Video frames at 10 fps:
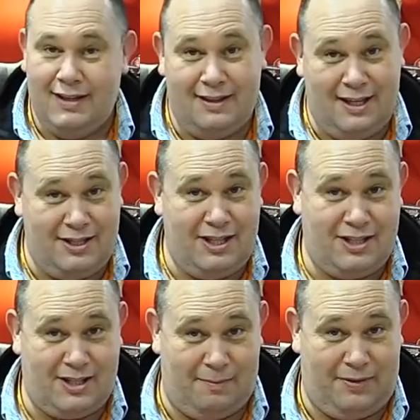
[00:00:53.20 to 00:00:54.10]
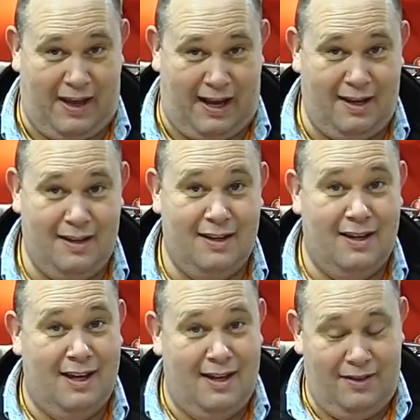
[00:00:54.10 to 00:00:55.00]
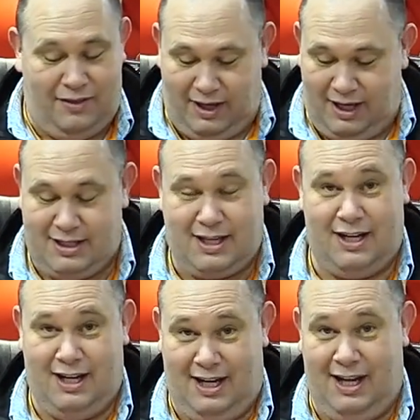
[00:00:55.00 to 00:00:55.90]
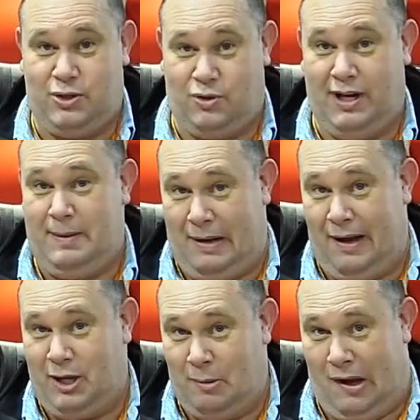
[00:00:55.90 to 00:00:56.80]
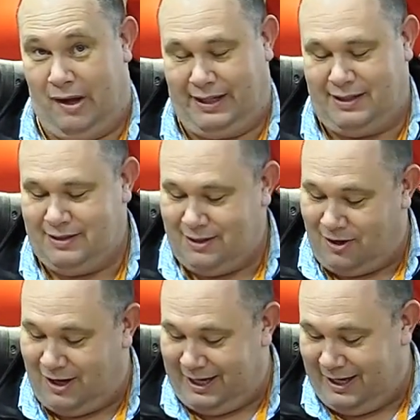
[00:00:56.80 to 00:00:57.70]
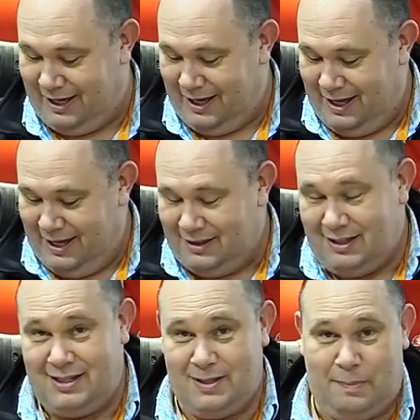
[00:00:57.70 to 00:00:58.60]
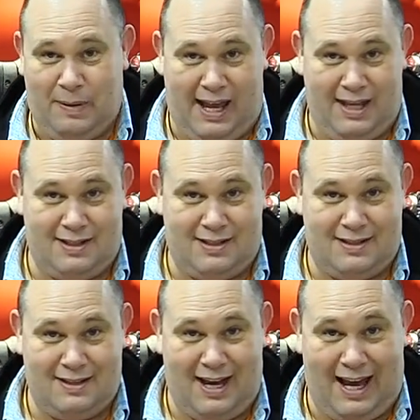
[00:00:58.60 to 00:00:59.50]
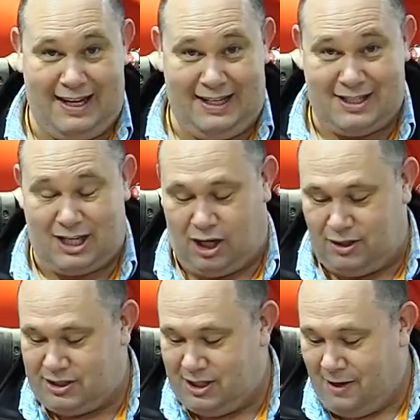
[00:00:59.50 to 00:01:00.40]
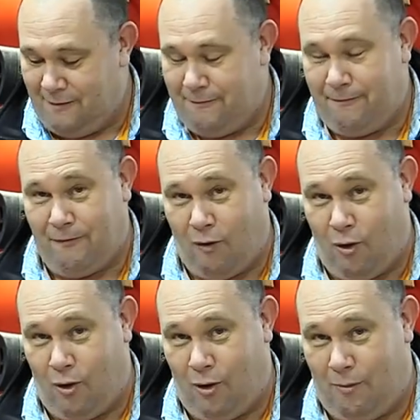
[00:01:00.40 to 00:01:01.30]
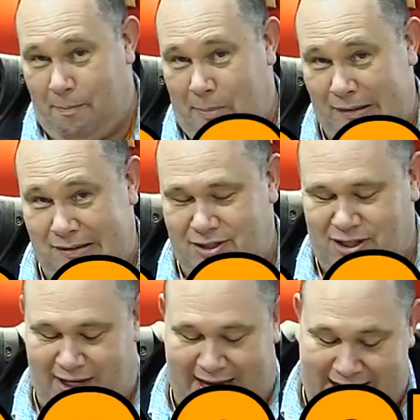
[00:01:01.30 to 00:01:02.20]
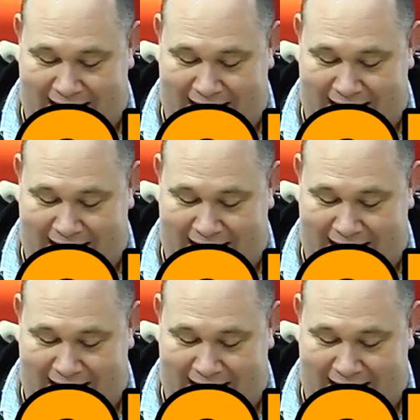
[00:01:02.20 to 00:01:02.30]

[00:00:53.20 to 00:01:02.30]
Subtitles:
This is something that is going to literally blow your mind, all right? This is a Blitz and it's got 4 bottles on it.